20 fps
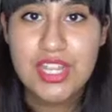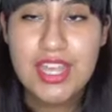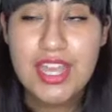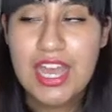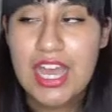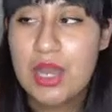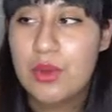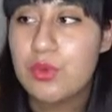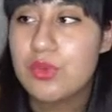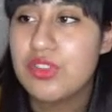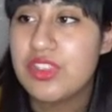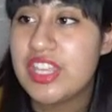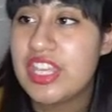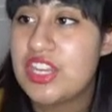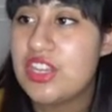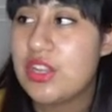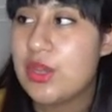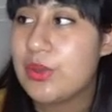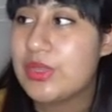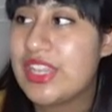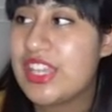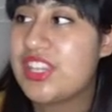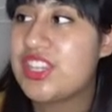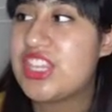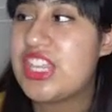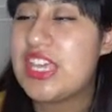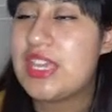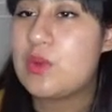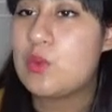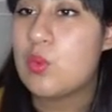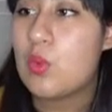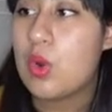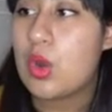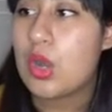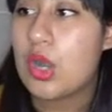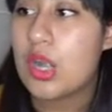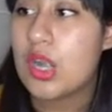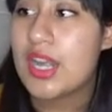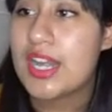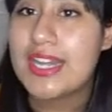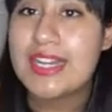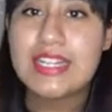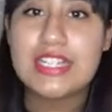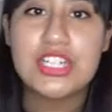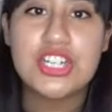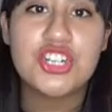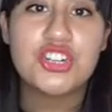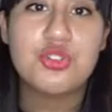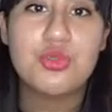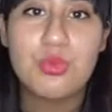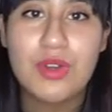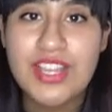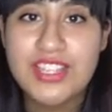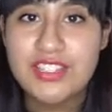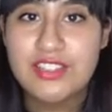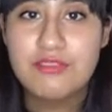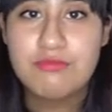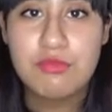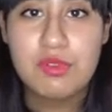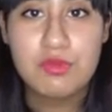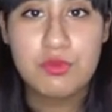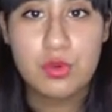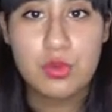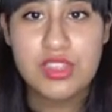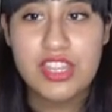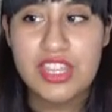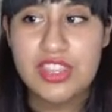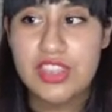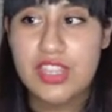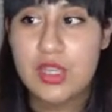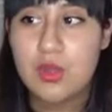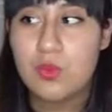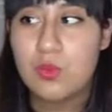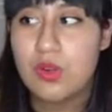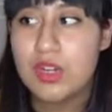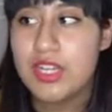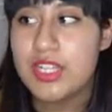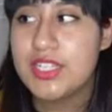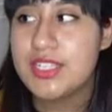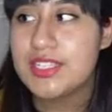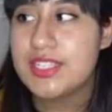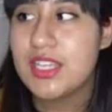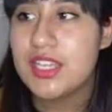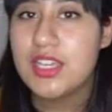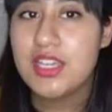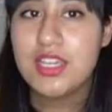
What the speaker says: How will they know that they weren't aggressive before, that they weren't